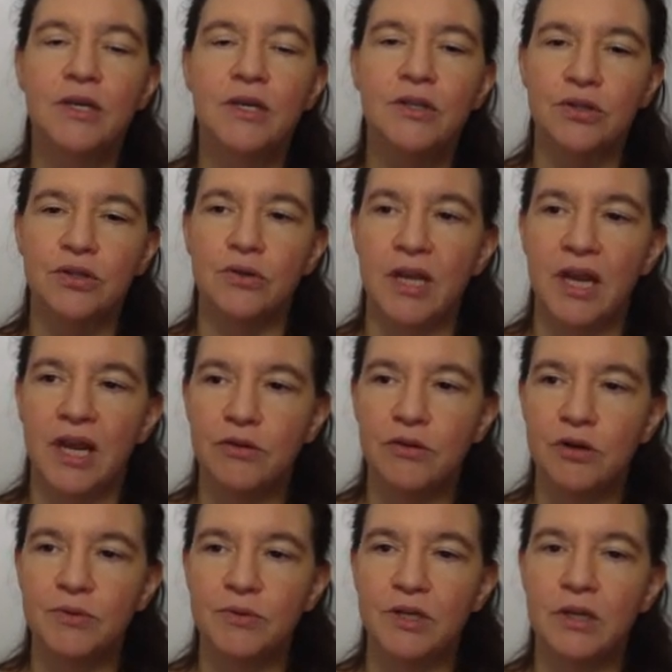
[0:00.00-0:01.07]
so you're
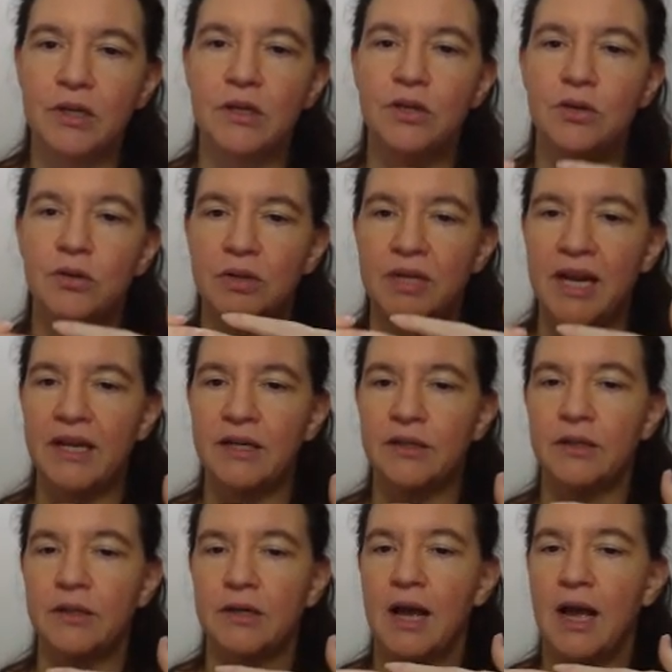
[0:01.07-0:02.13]
encrypting your data